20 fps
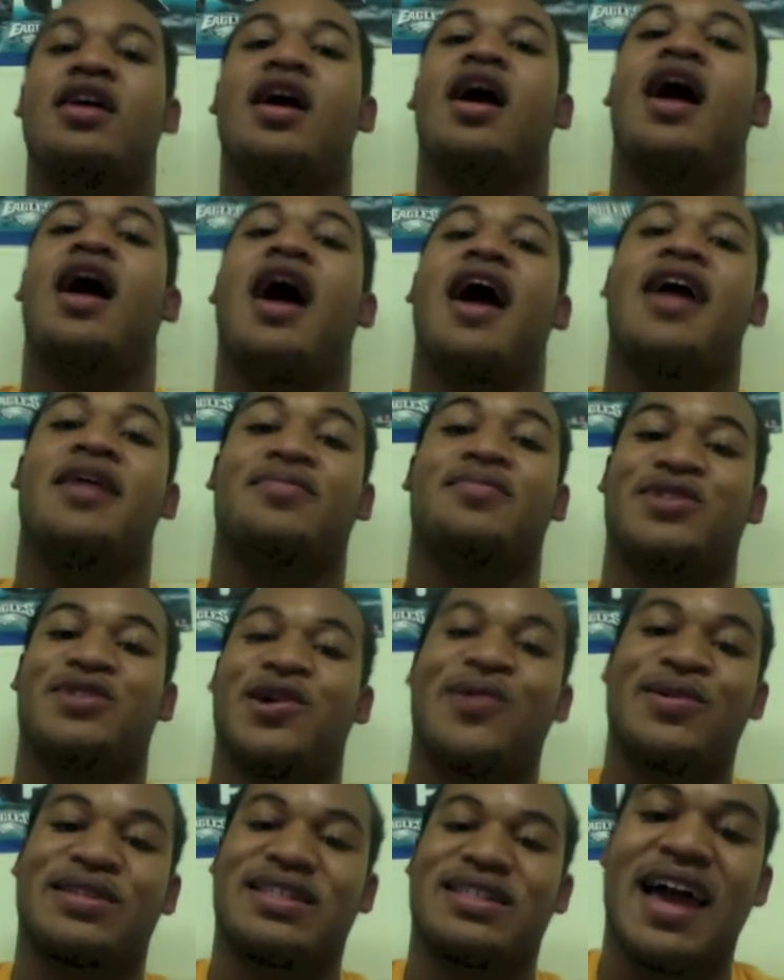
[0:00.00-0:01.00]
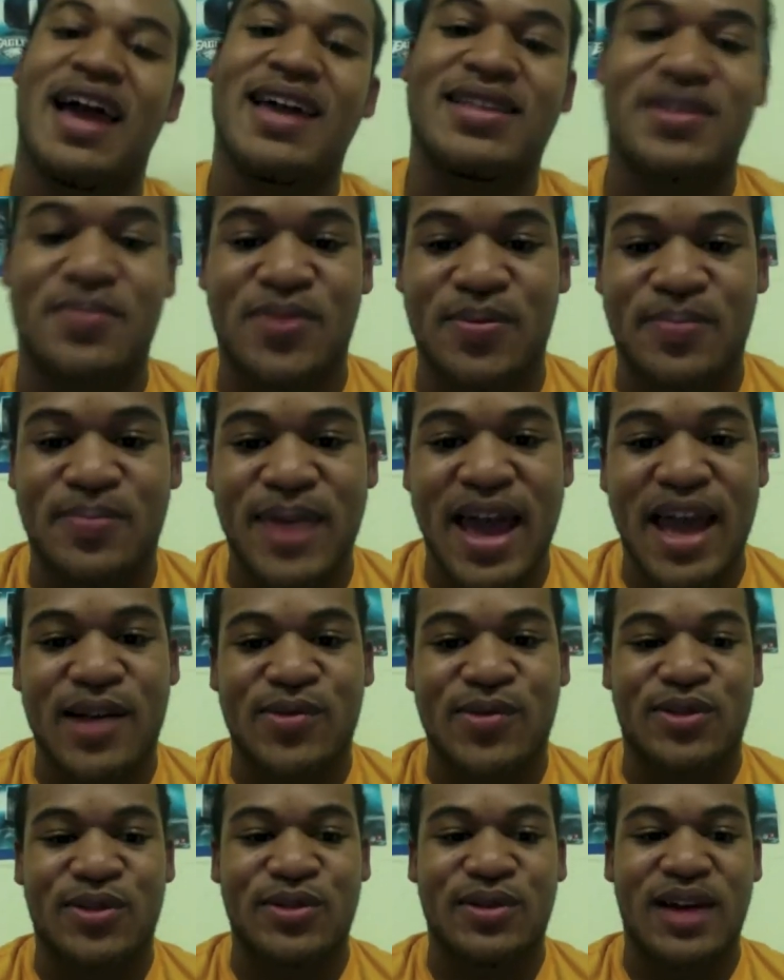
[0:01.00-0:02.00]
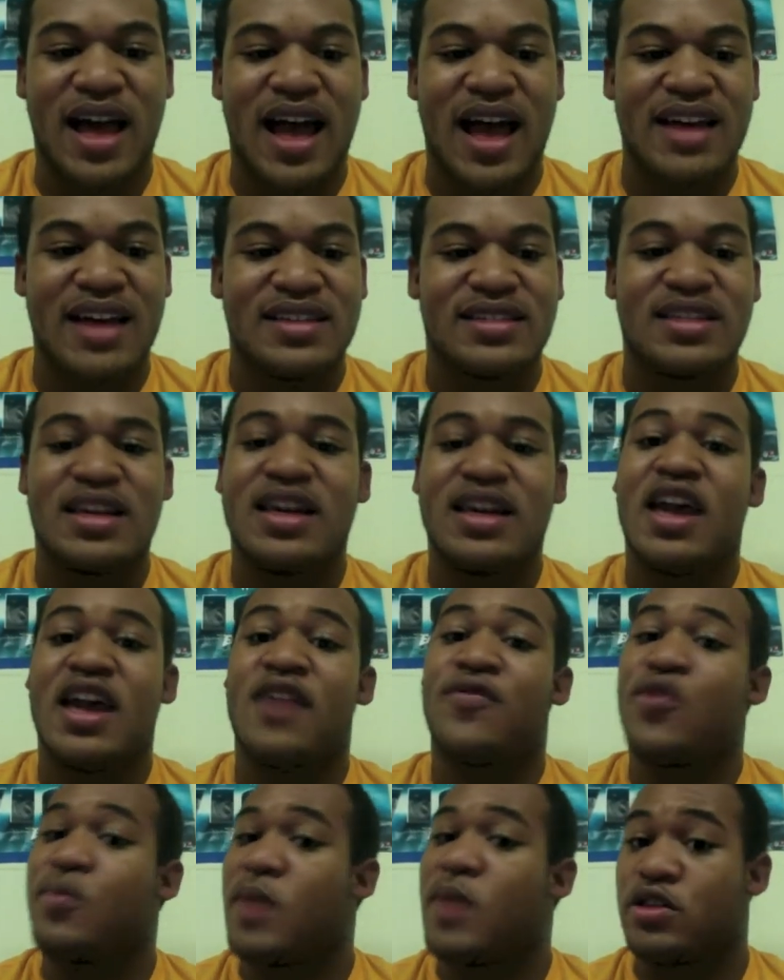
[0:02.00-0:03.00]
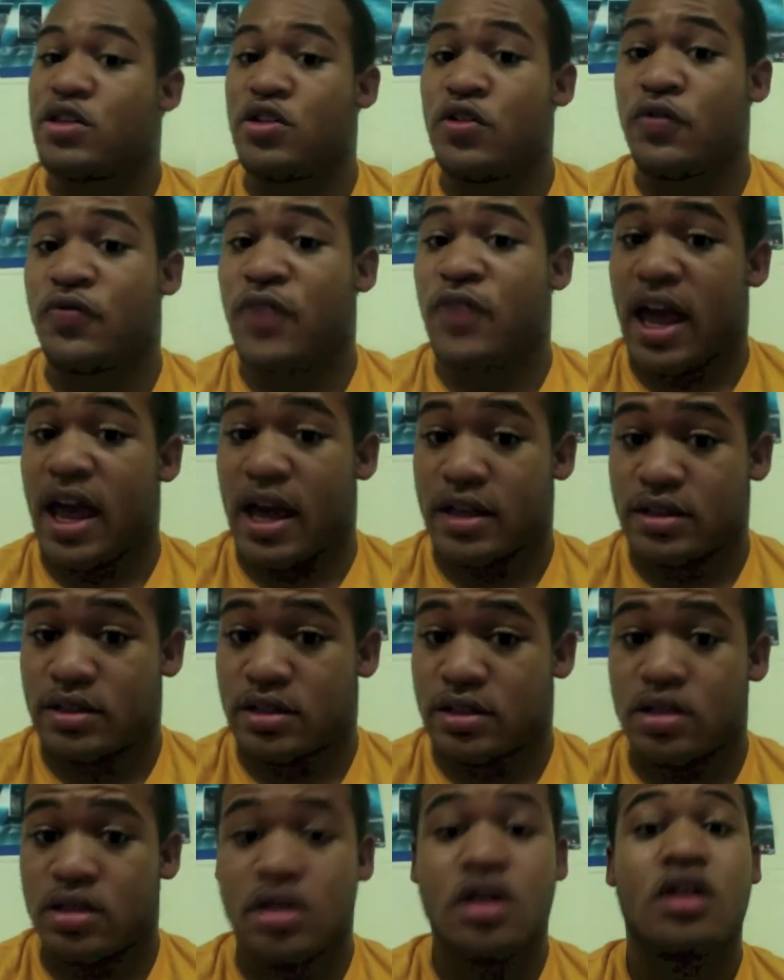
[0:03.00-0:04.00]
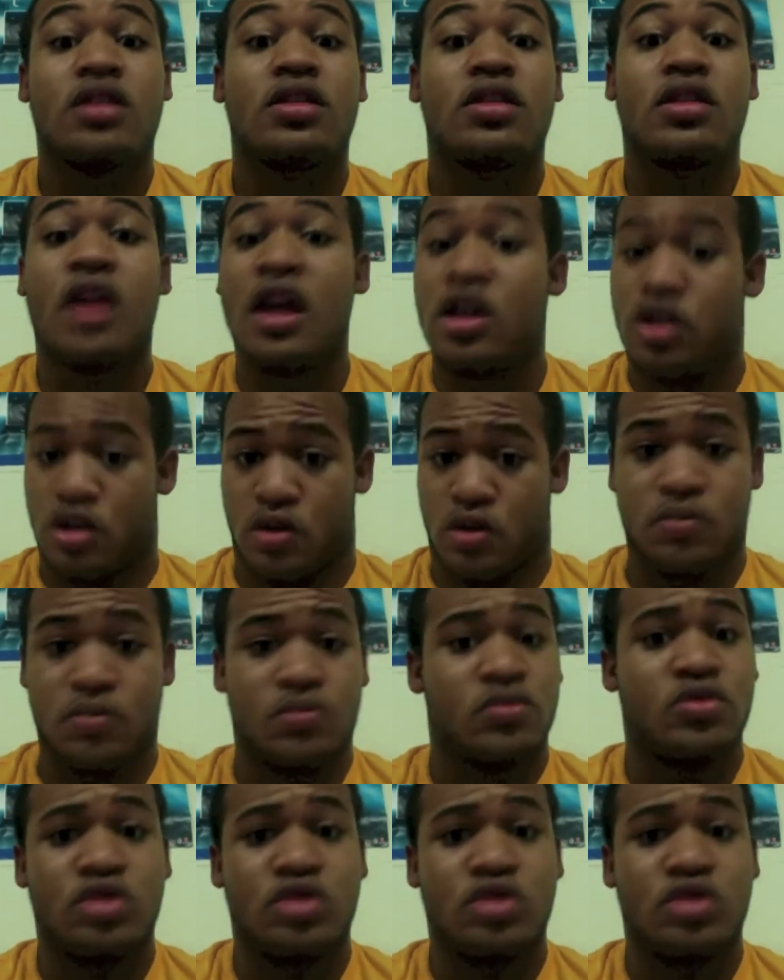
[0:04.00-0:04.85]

I am so excited to be back with you guys, and for my new fans, thank you.